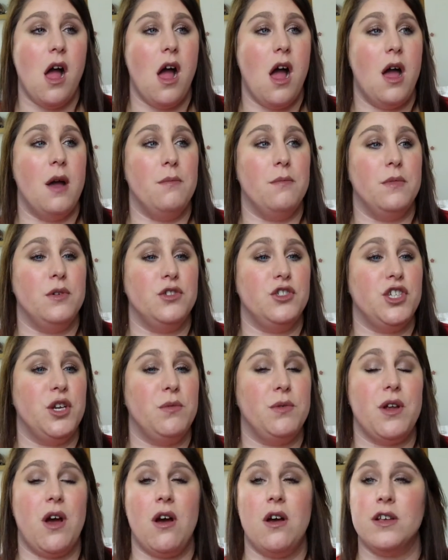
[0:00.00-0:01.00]
Um,
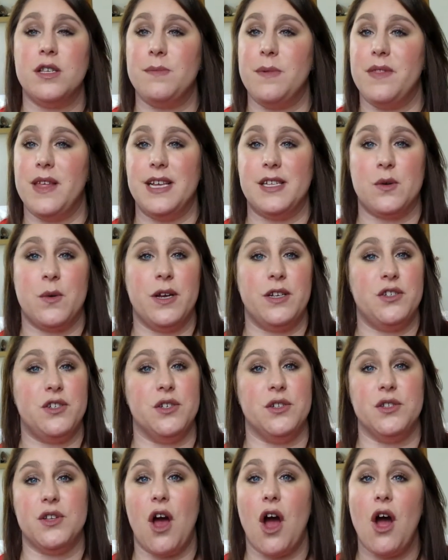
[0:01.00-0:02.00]
she would ask me these
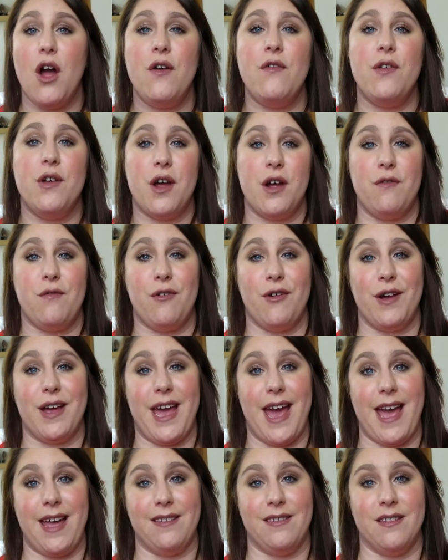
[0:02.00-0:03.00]
questions over and over
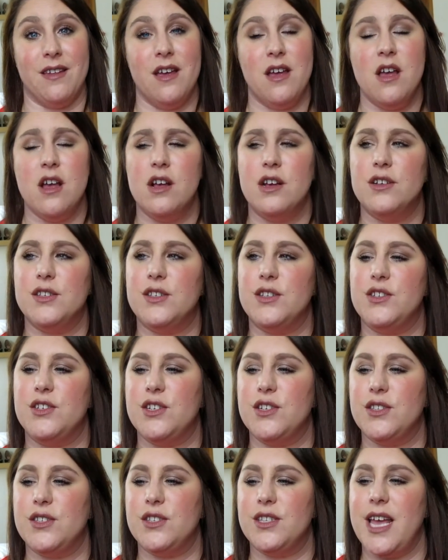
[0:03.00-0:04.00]
again. So
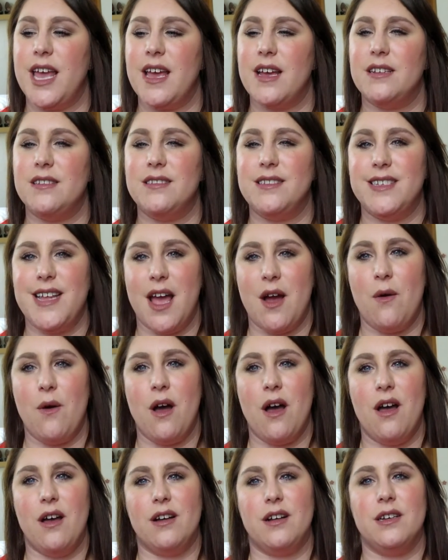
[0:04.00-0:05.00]
to sit and tell
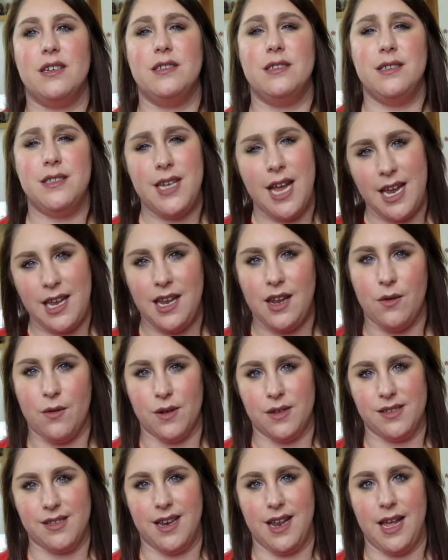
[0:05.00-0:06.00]
her
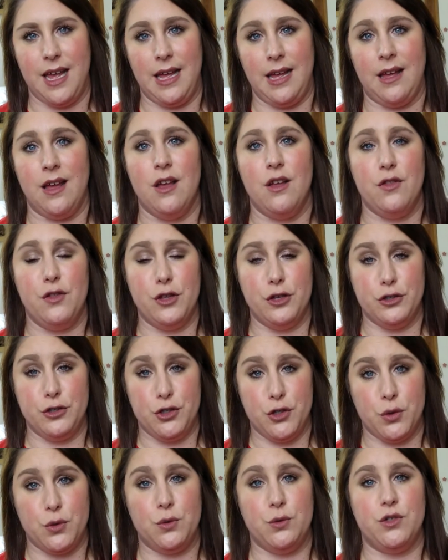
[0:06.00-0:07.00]
continuously that
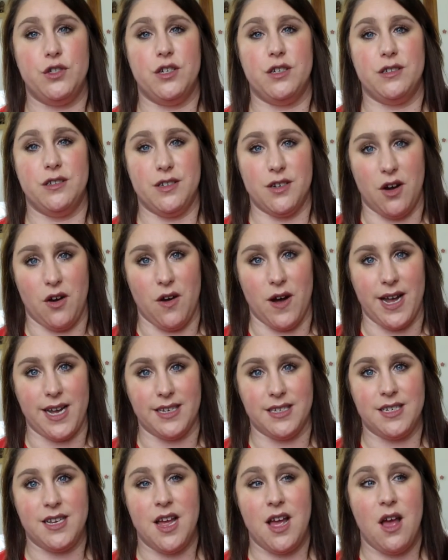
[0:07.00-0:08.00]
George had
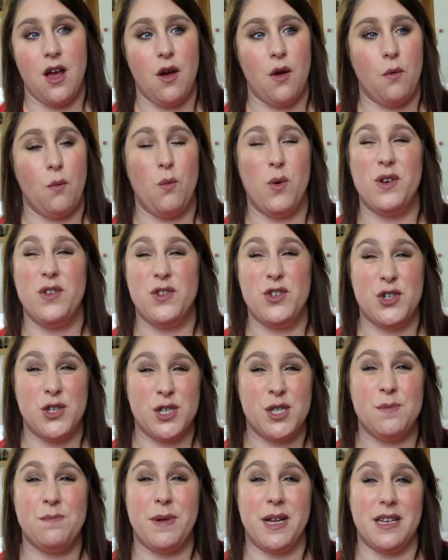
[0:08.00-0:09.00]
died would have
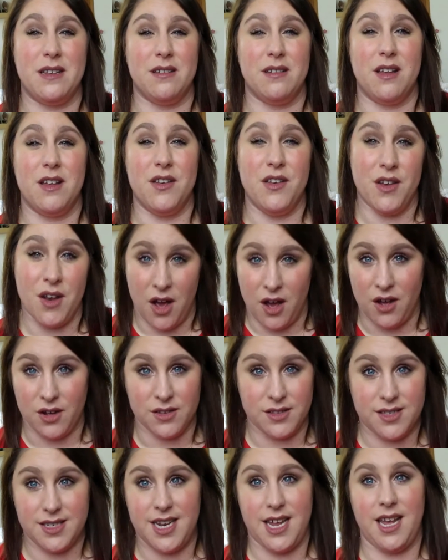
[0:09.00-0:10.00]
just been
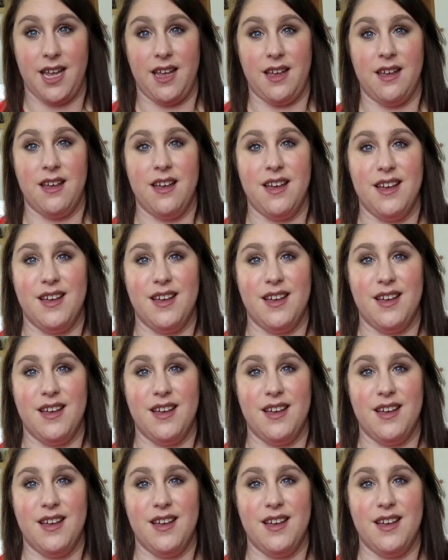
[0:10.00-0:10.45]
nasty.